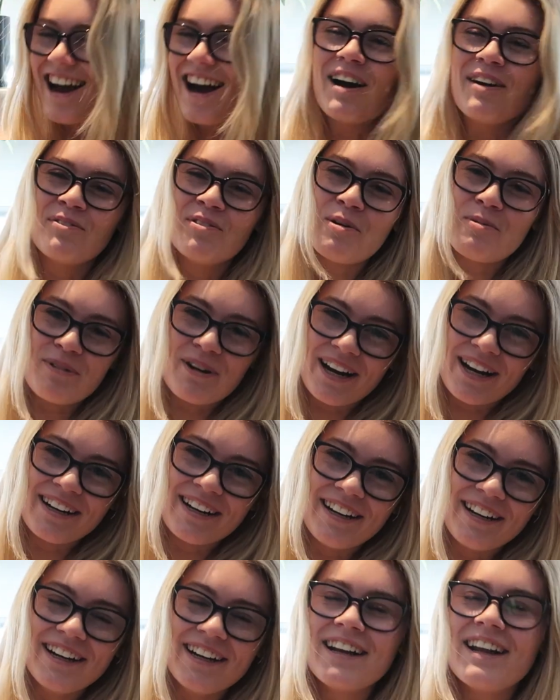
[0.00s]
I'm not
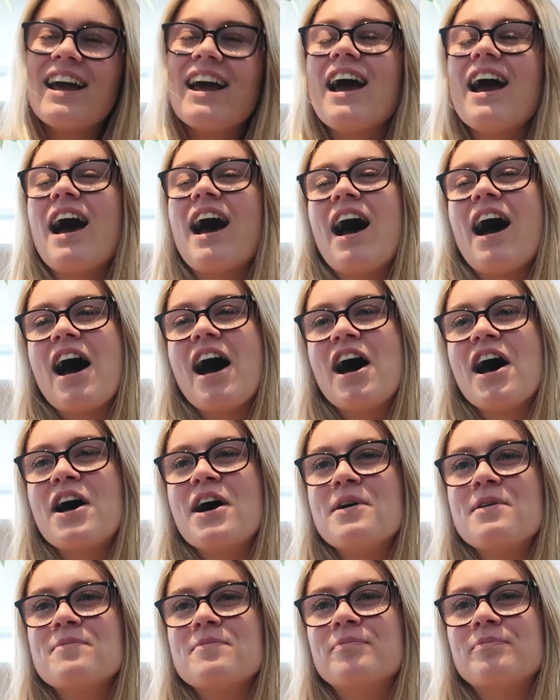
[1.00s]
pregnant.
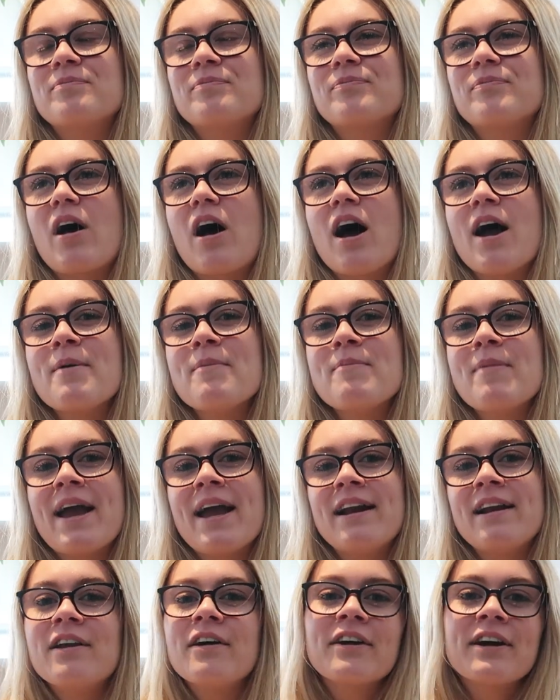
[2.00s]
I
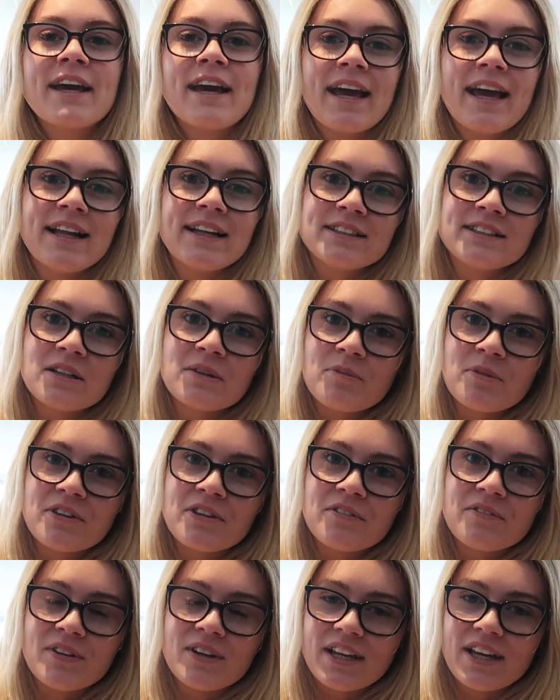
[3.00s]
may look it in some of
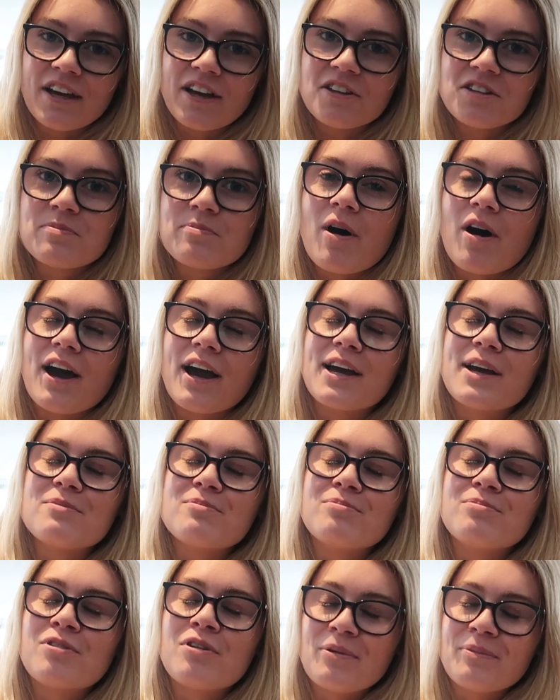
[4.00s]
the videos, but I
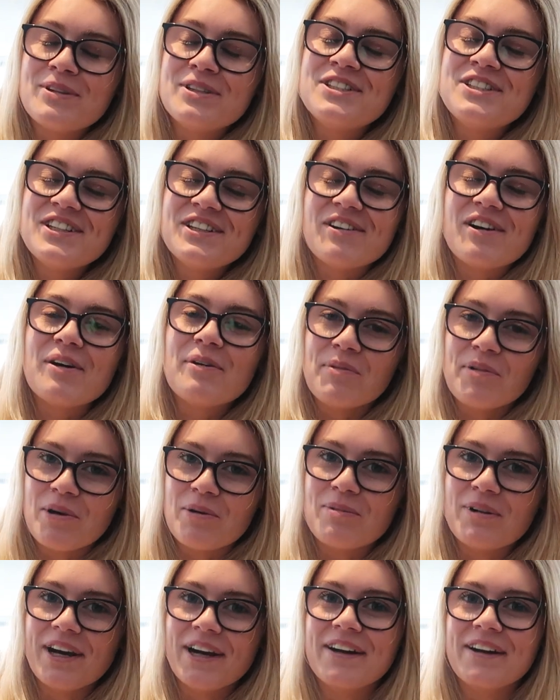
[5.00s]
can promise you I'm
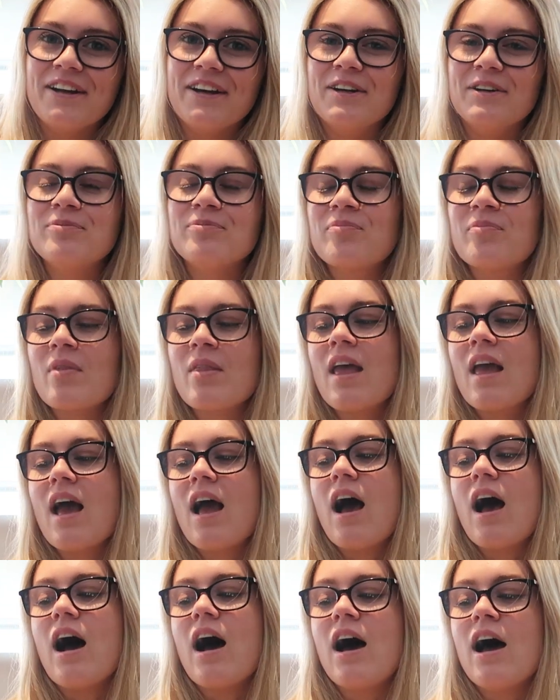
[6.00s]
not pregnant.
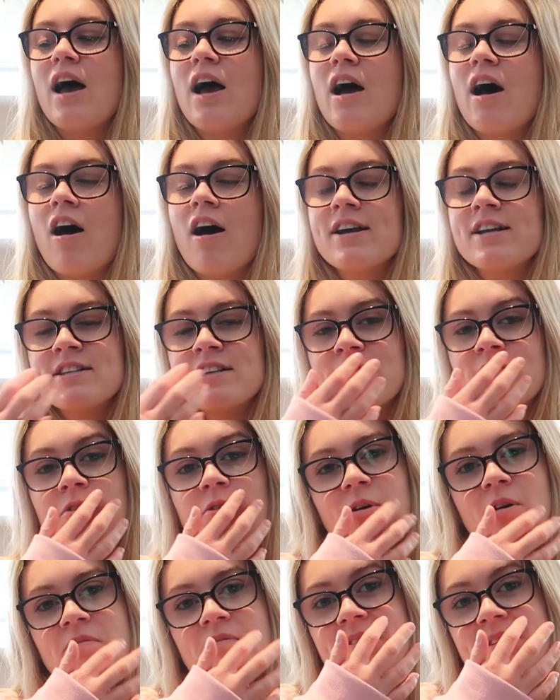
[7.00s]
I suffer
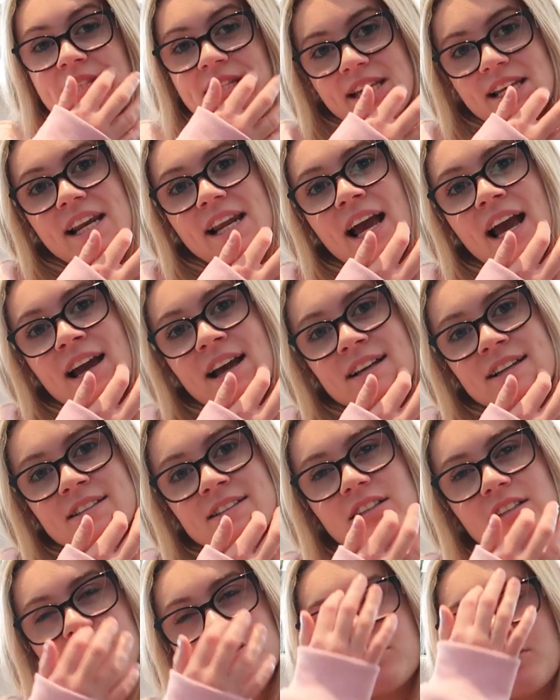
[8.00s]
with
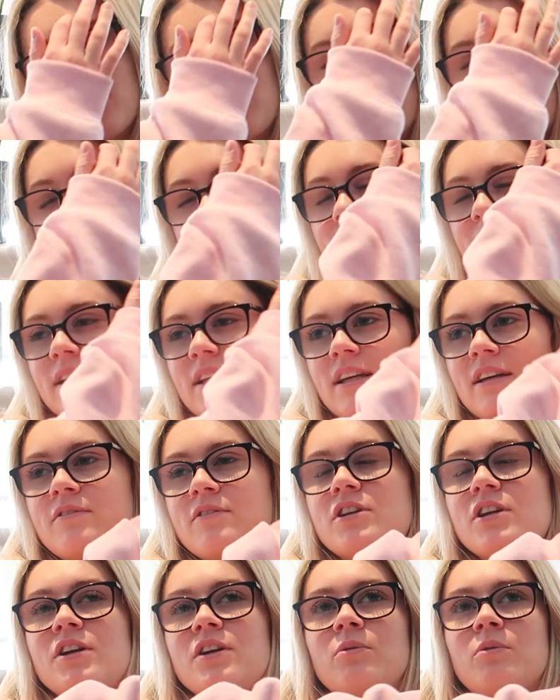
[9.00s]
celiacs, so basically, if
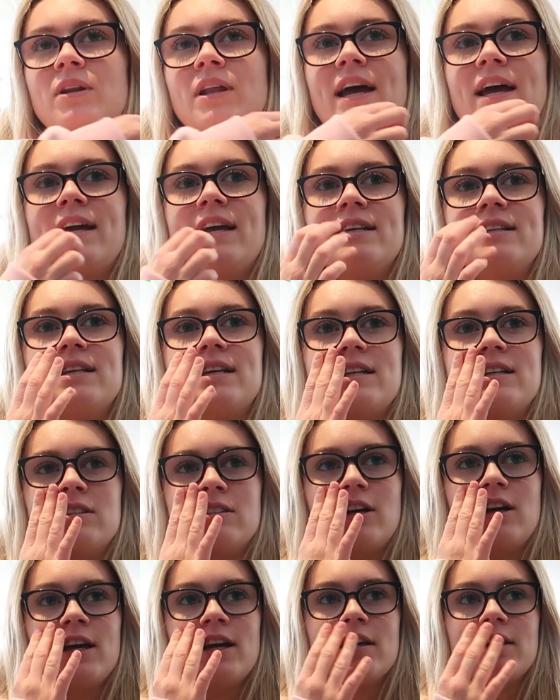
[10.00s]
you don't know what that is,
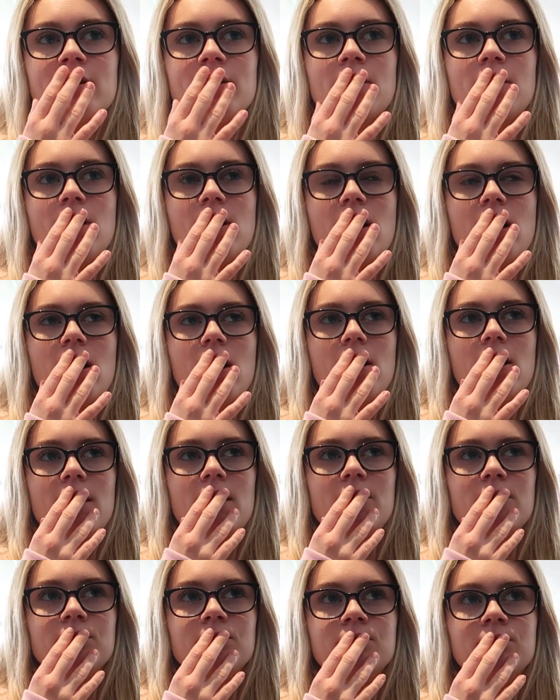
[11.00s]
it's like
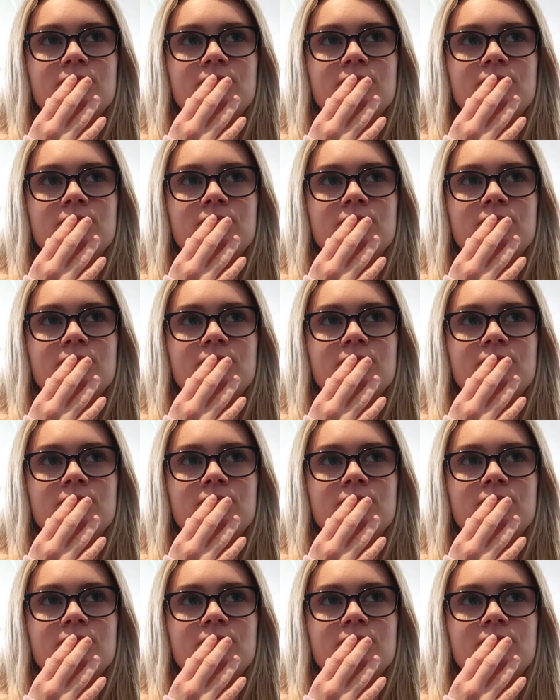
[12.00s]
a